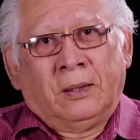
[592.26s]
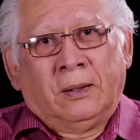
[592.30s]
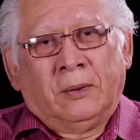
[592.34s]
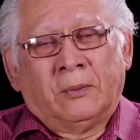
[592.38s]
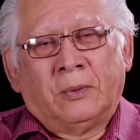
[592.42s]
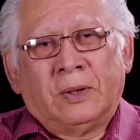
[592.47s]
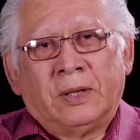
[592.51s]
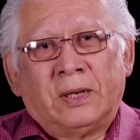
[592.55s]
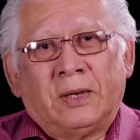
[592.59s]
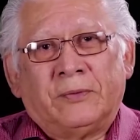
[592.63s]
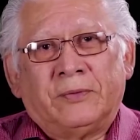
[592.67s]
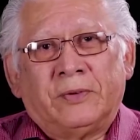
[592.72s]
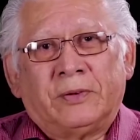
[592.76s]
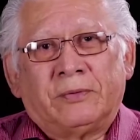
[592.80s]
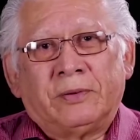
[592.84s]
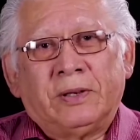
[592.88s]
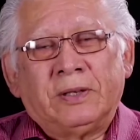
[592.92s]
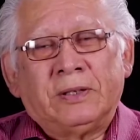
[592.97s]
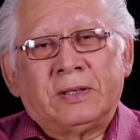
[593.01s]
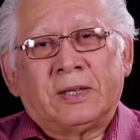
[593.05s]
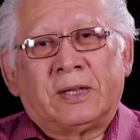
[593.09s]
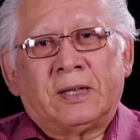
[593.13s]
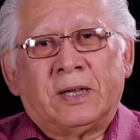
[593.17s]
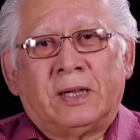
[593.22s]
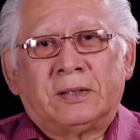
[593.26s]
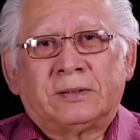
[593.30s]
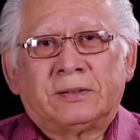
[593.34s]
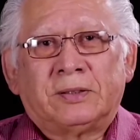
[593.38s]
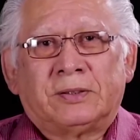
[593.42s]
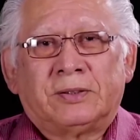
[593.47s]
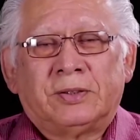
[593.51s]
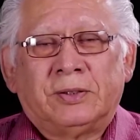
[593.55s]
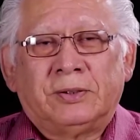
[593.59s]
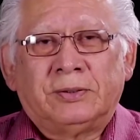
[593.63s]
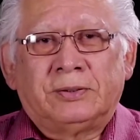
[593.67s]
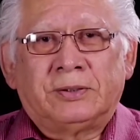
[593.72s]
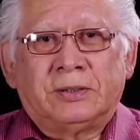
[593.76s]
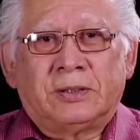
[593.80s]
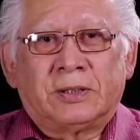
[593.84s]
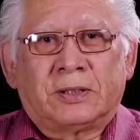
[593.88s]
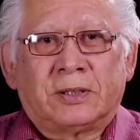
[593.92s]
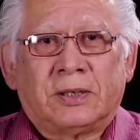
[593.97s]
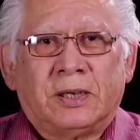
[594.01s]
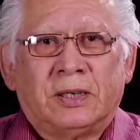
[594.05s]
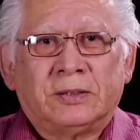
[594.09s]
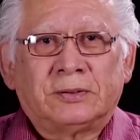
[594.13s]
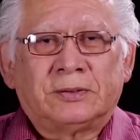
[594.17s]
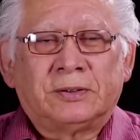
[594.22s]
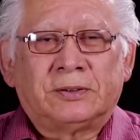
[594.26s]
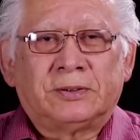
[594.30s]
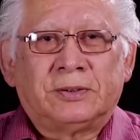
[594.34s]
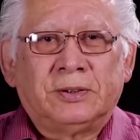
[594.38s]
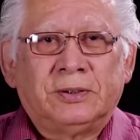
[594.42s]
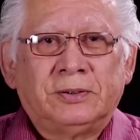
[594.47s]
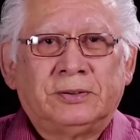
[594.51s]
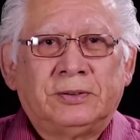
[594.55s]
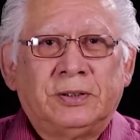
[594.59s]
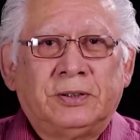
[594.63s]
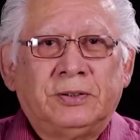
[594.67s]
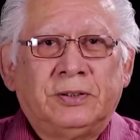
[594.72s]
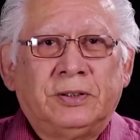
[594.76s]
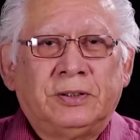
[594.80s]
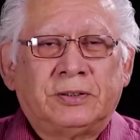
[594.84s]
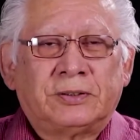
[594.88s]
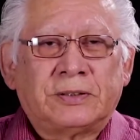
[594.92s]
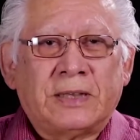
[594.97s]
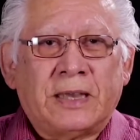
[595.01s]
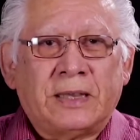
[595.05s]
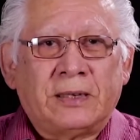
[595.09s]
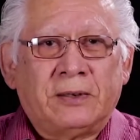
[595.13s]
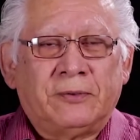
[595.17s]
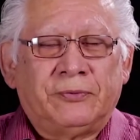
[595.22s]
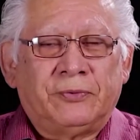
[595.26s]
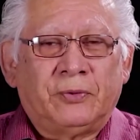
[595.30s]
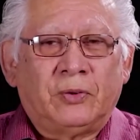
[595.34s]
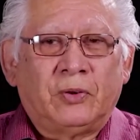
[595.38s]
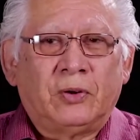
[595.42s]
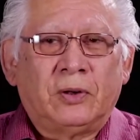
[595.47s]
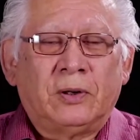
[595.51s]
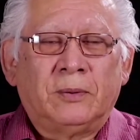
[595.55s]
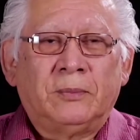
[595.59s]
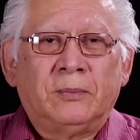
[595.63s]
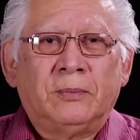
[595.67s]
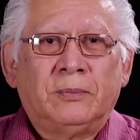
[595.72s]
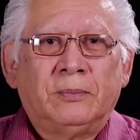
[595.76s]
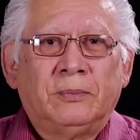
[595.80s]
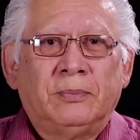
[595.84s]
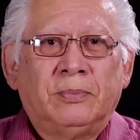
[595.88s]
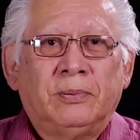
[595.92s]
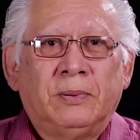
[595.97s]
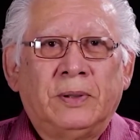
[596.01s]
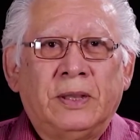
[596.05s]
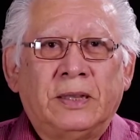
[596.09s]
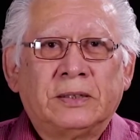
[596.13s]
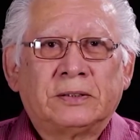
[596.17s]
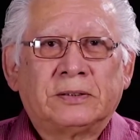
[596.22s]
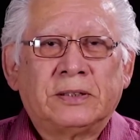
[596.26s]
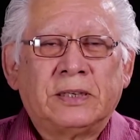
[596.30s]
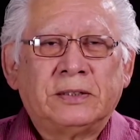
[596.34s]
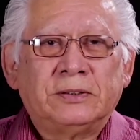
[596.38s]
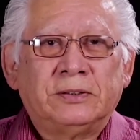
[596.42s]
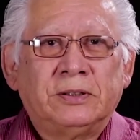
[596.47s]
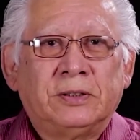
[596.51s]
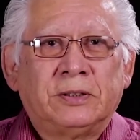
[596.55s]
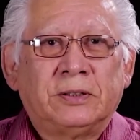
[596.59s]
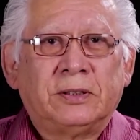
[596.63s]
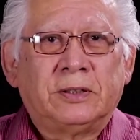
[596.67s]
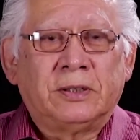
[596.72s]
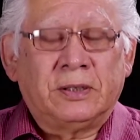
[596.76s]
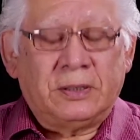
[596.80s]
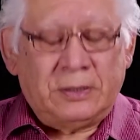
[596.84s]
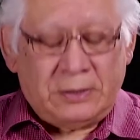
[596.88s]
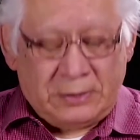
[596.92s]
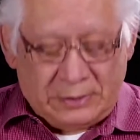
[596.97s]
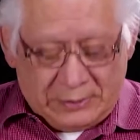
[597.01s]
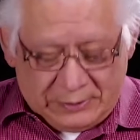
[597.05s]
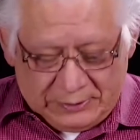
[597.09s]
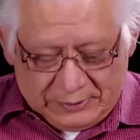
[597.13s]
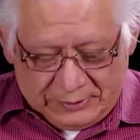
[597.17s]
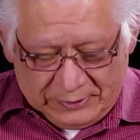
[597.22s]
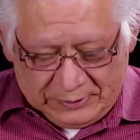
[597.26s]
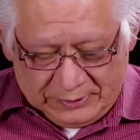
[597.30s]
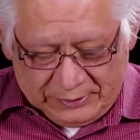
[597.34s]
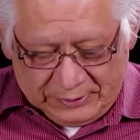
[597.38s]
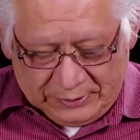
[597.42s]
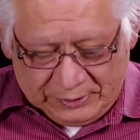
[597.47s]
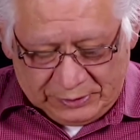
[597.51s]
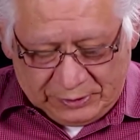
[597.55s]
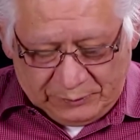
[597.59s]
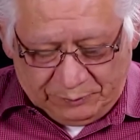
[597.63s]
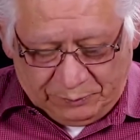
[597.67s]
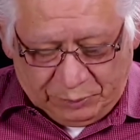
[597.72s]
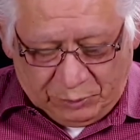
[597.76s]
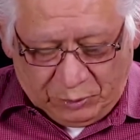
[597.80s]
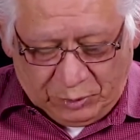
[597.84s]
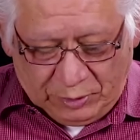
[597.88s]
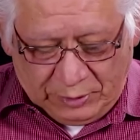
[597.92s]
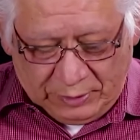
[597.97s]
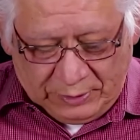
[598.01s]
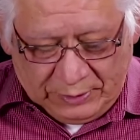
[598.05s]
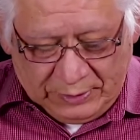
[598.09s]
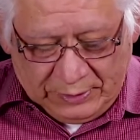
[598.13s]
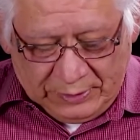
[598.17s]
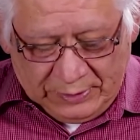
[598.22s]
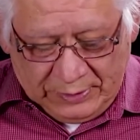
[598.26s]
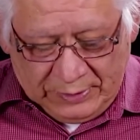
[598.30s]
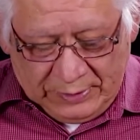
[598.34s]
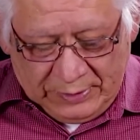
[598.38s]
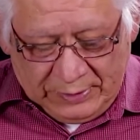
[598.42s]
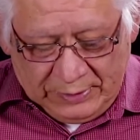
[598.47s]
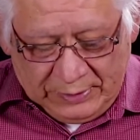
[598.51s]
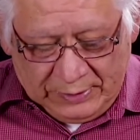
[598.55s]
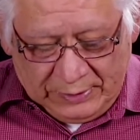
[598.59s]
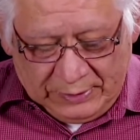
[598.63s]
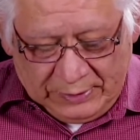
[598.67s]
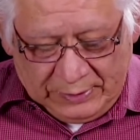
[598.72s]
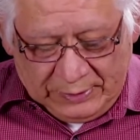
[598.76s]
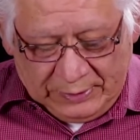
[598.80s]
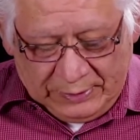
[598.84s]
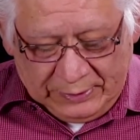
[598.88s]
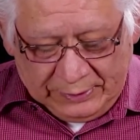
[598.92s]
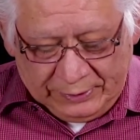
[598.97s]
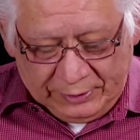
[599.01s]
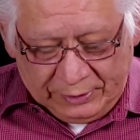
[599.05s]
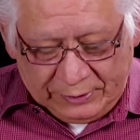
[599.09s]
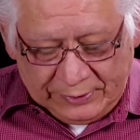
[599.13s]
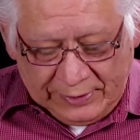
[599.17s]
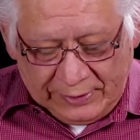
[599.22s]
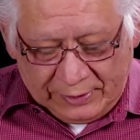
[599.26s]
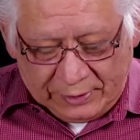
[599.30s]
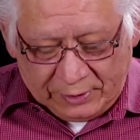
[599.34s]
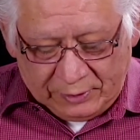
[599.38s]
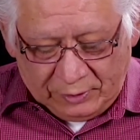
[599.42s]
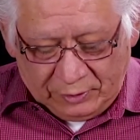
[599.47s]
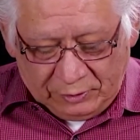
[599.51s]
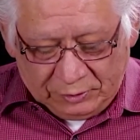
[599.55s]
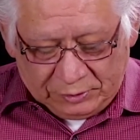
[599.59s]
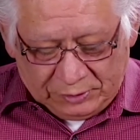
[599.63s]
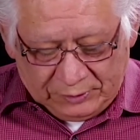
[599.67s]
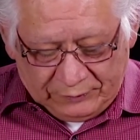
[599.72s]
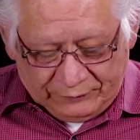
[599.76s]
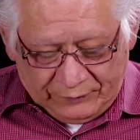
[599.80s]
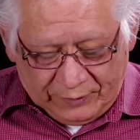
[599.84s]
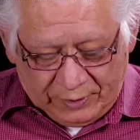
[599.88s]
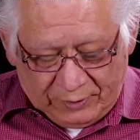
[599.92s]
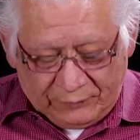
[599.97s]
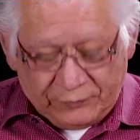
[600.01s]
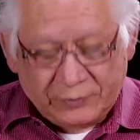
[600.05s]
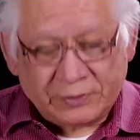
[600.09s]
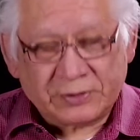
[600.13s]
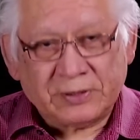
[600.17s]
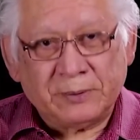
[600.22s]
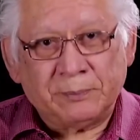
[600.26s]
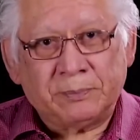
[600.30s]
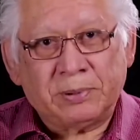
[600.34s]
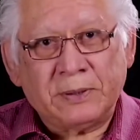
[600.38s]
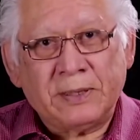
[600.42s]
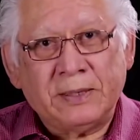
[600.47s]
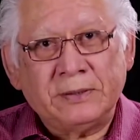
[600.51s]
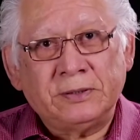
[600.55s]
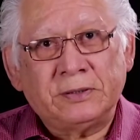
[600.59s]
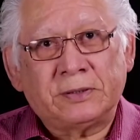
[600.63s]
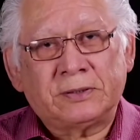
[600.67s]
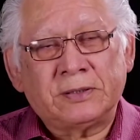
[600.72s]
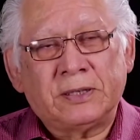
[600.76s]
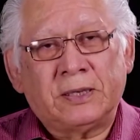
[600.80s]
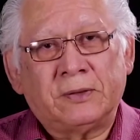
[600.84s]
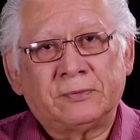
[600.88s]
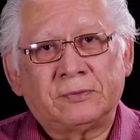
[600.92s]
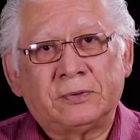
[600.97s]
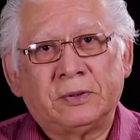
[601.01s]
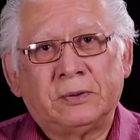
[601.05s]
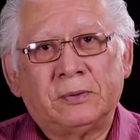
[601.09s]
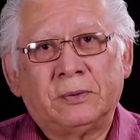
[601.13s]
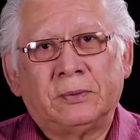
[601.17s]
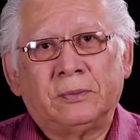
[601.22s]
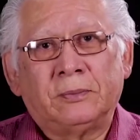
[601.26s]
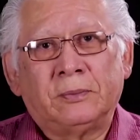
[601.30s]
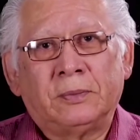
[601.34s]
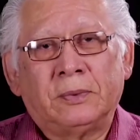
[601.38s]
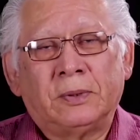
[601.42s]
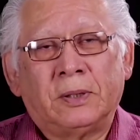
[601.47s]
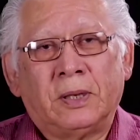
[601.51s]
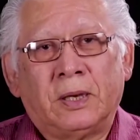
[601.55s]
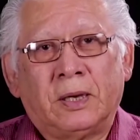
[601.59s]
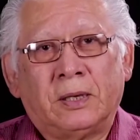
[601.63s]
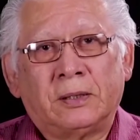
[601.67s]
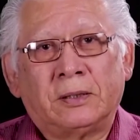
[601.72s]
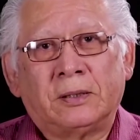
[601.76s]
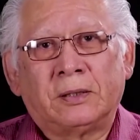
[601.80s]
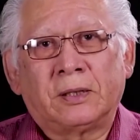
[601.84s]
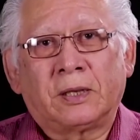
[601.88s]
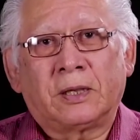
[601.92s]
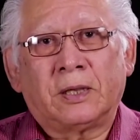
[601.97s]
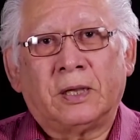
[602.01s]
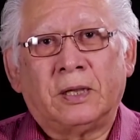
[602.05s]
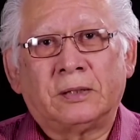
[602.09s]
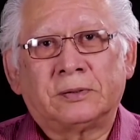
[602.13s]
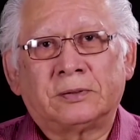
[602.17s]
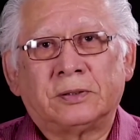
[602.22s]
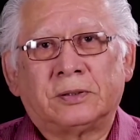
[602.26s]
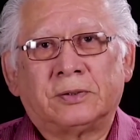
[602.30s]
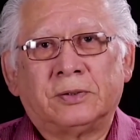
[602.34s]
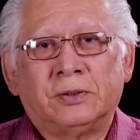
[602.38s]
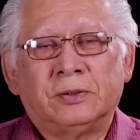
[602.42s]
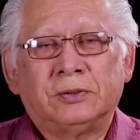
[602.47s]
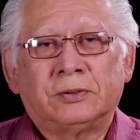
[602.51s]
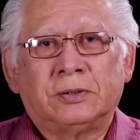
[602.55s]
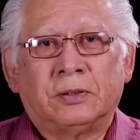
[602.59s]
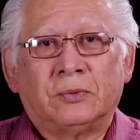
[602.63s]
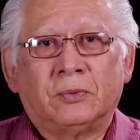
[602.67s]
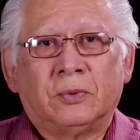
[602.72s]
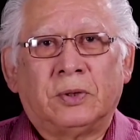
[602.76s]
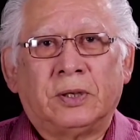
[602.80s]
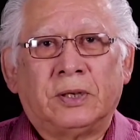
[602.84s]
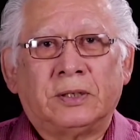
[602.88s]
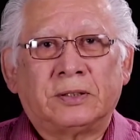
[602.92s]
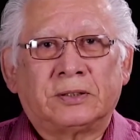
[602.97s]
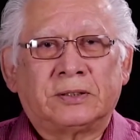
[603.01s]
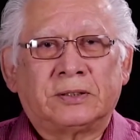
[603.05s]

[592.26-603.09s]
Well, if you read the Constitution, you sign a form that says you're going to support, you take an oath of office and pledge yourself to honor the Constitution, what it